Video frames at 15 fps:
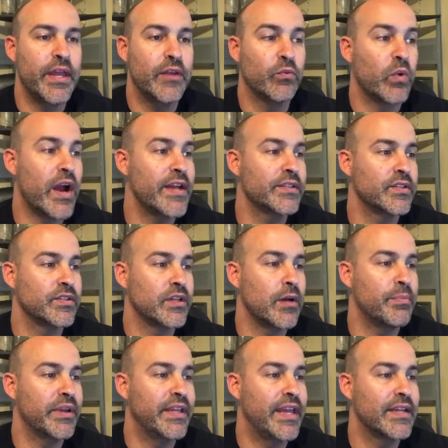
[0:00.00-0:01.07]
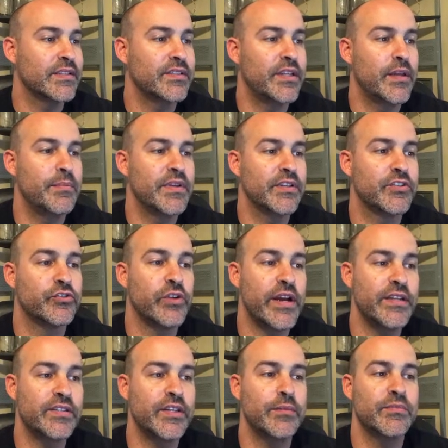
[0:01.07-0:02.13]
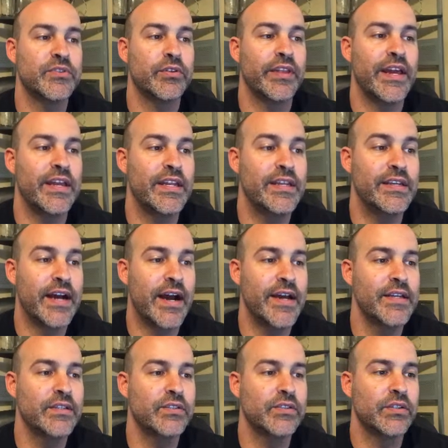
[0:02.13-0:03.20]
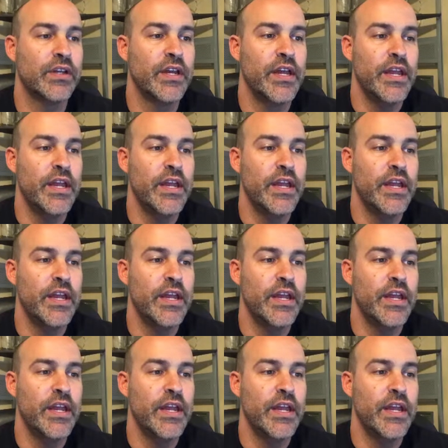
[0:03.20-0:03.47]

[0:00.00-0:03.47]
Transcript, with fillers: and rises up against him and strikes him so that he dies,